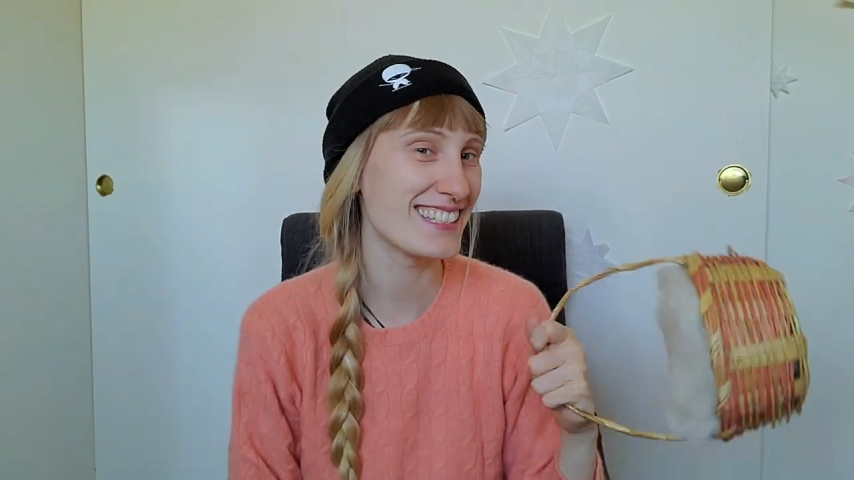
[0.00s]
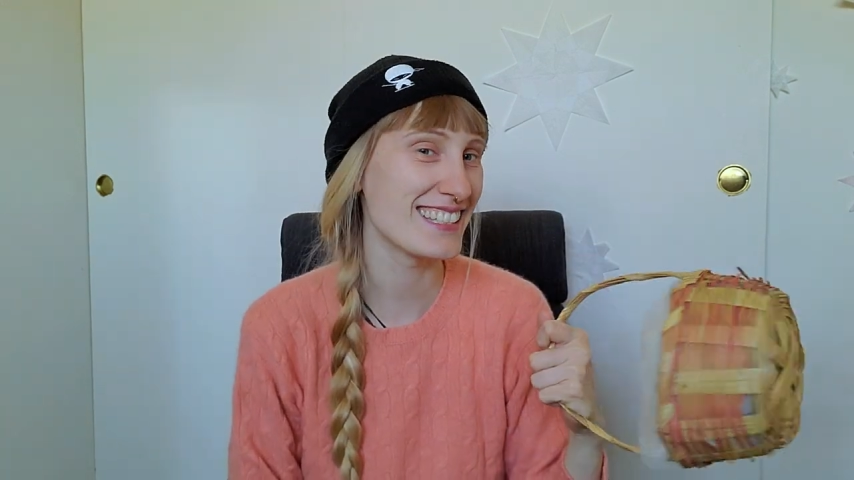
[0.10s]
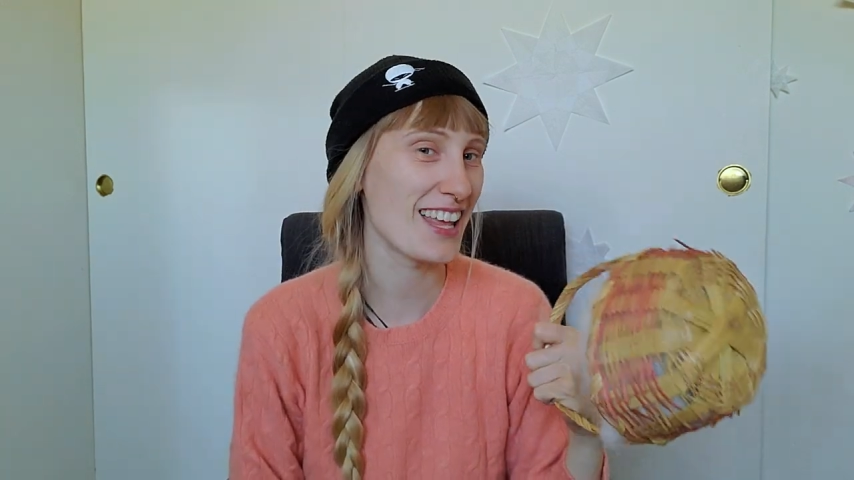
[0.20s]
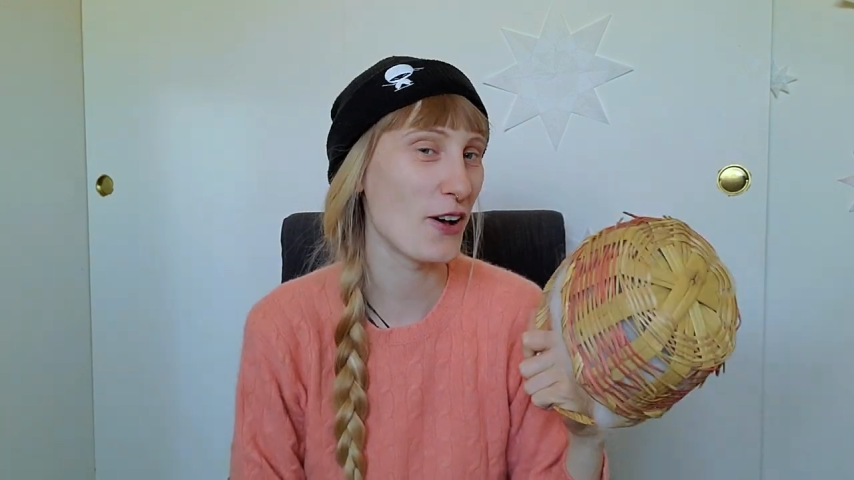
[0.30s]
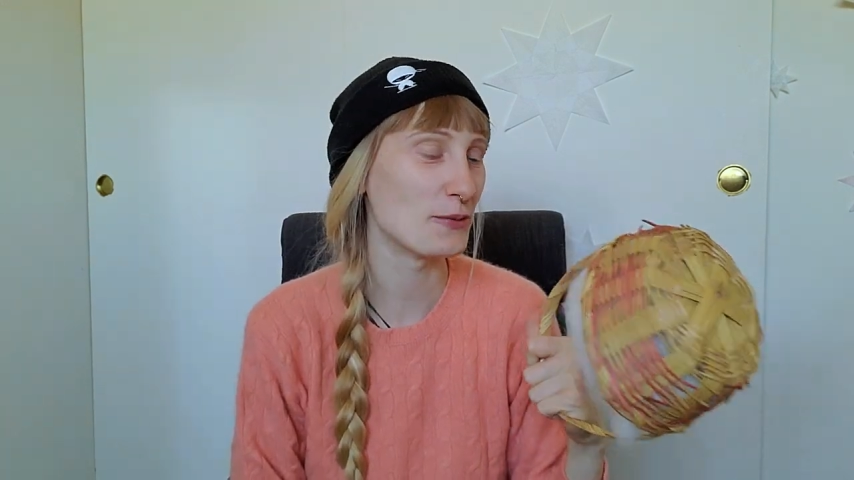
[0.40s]

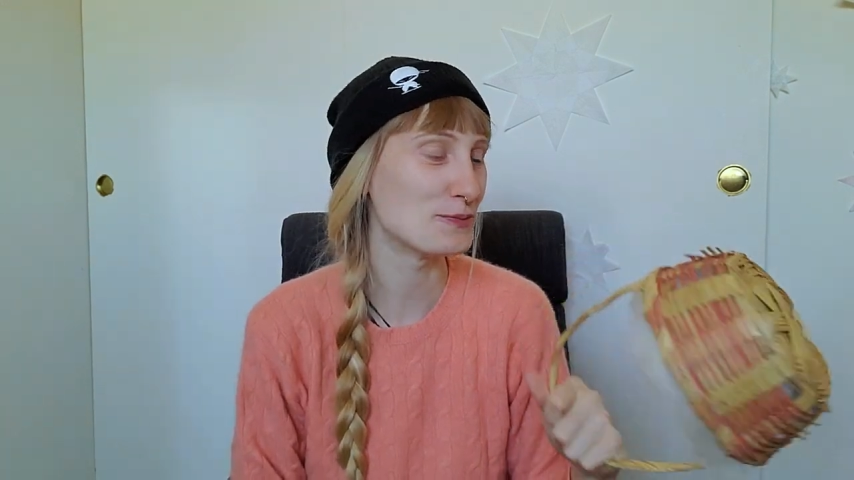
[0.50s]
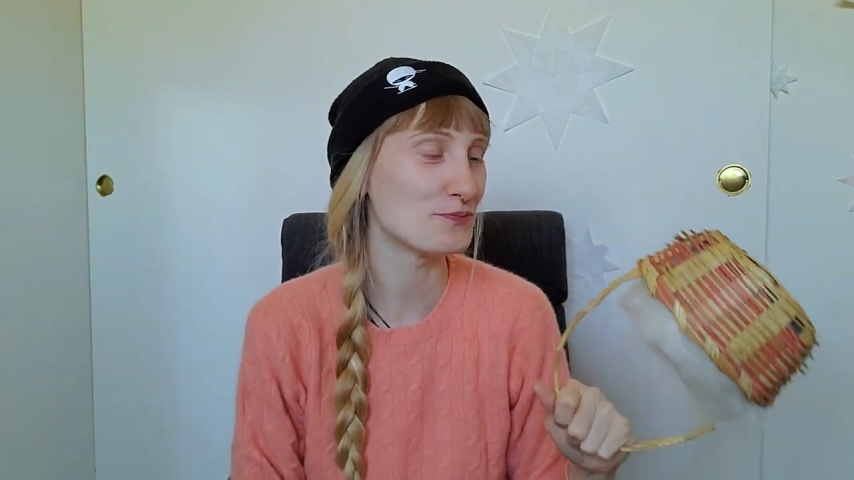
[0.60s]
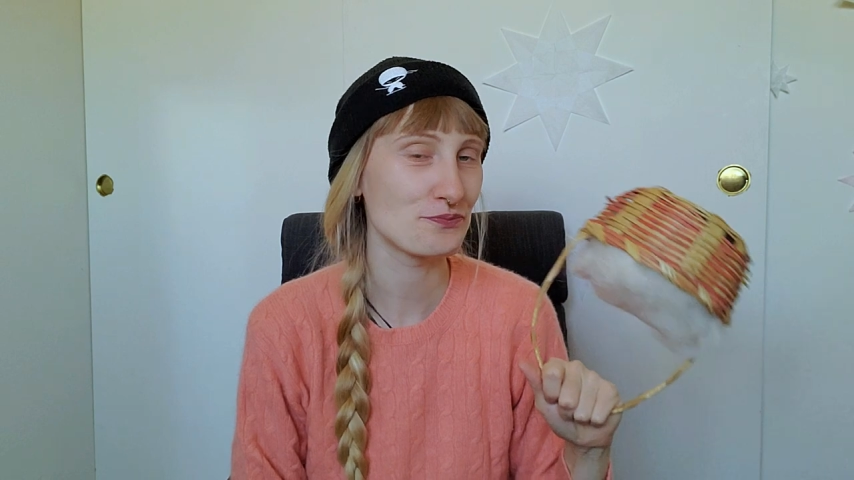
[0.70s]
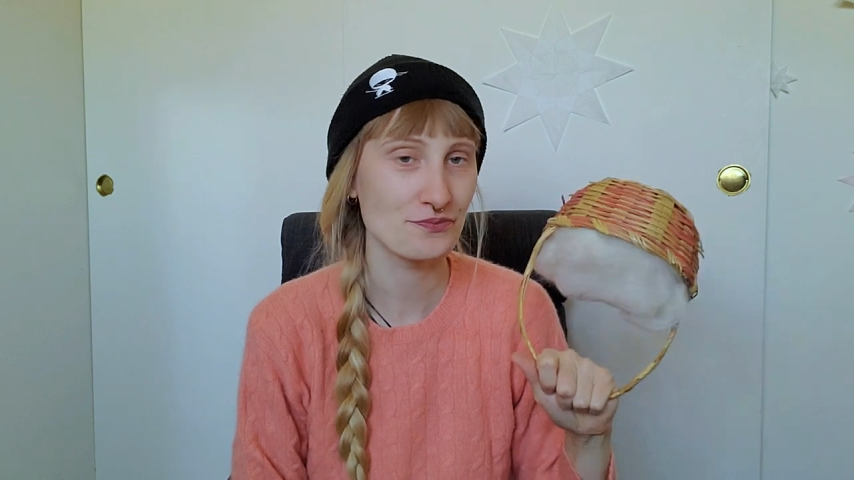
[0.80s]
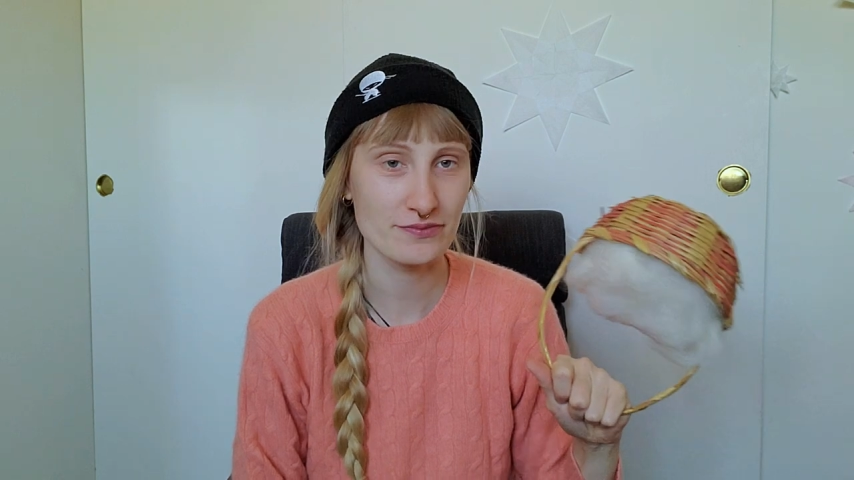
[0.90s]
So
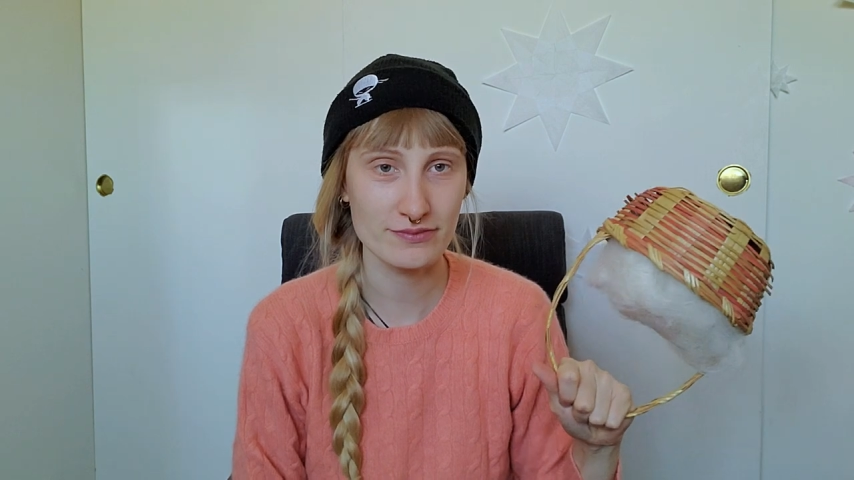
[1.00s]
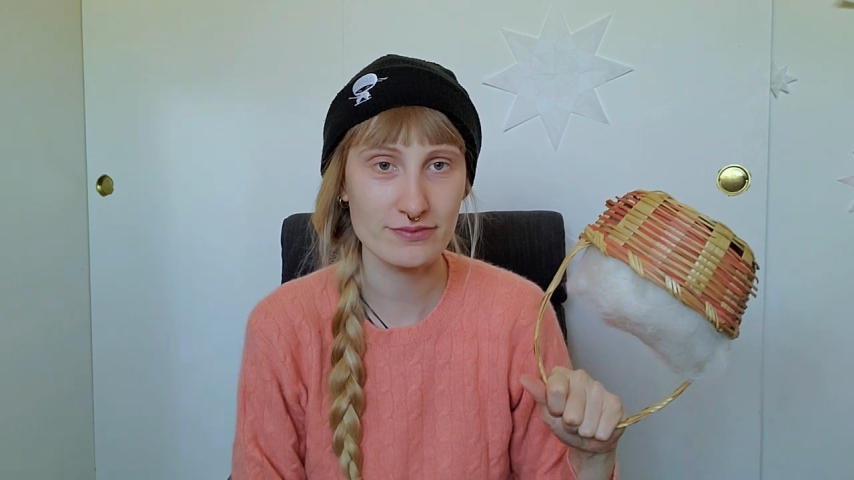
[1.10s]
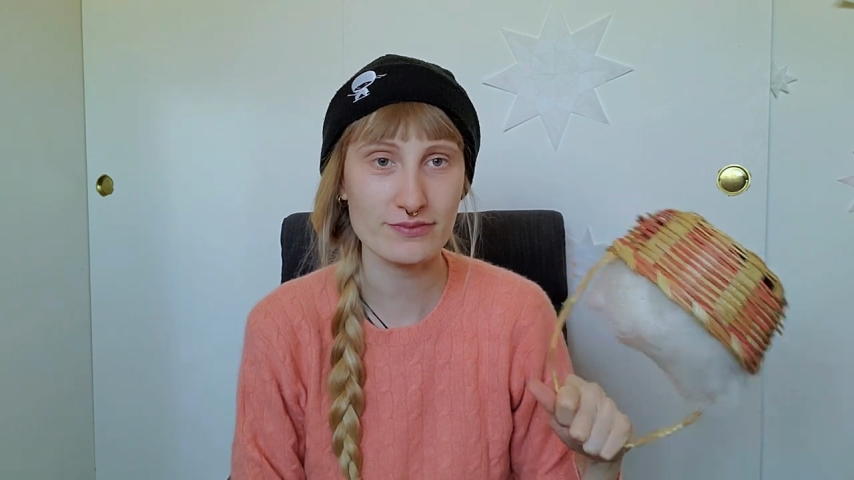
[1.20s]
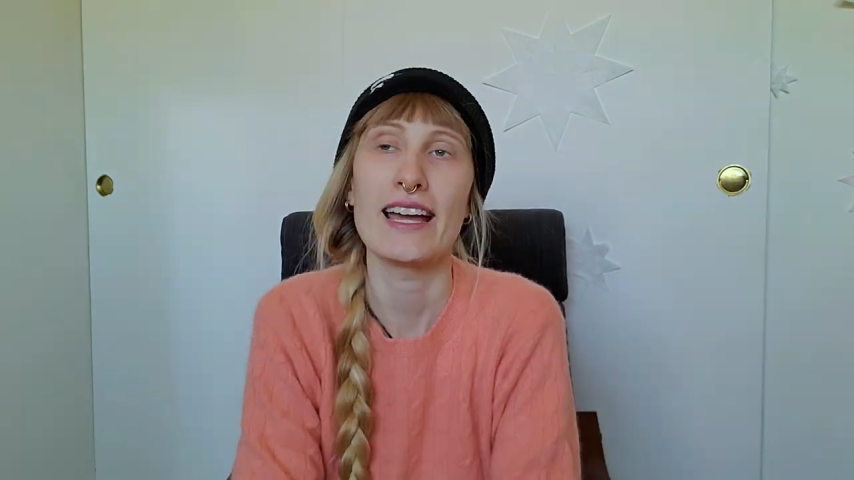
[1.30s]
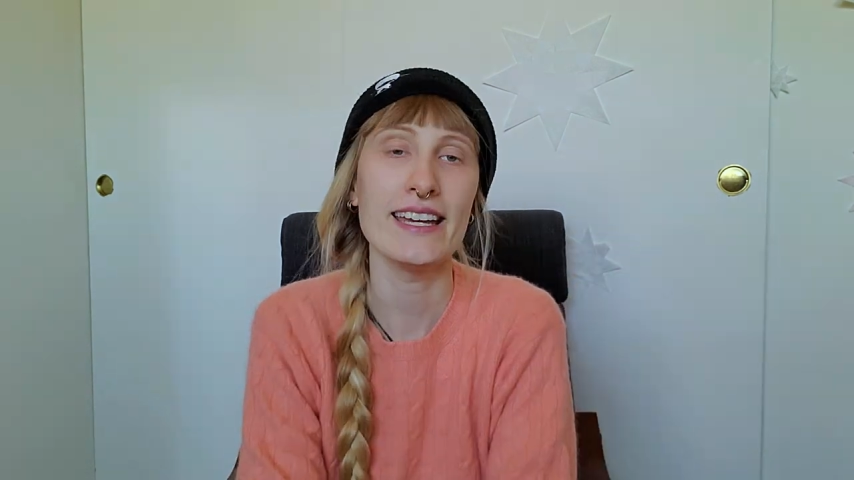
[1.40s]

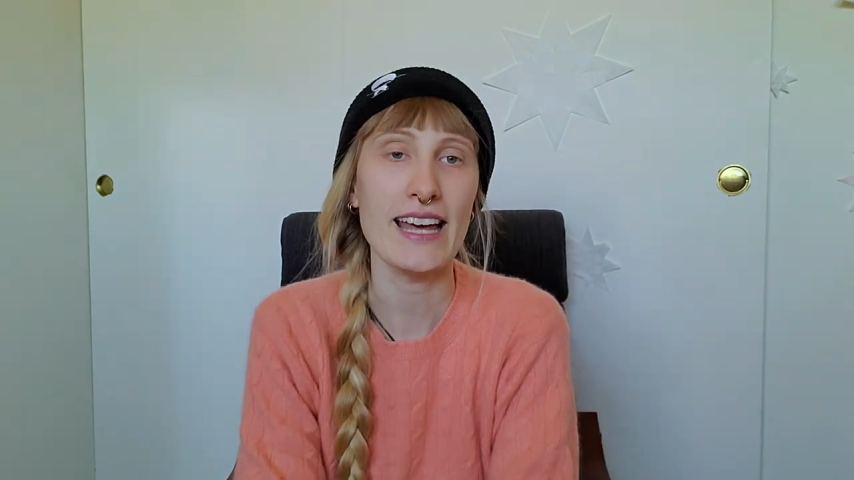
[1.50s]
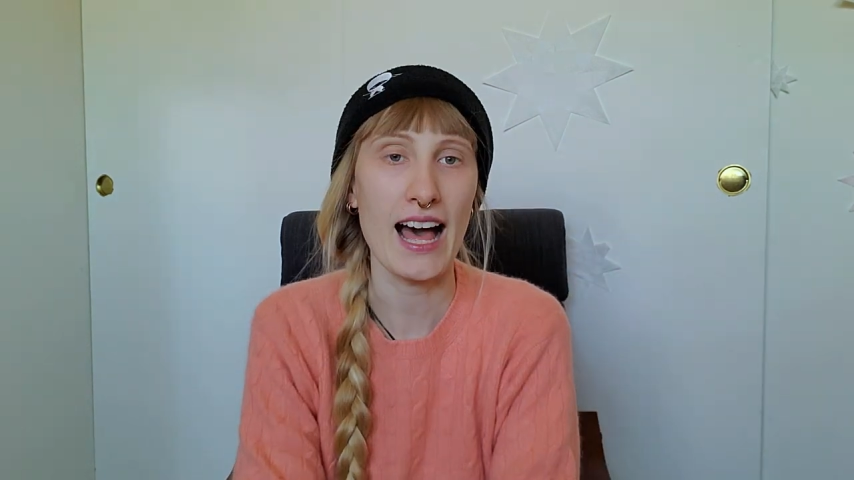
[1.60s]
I get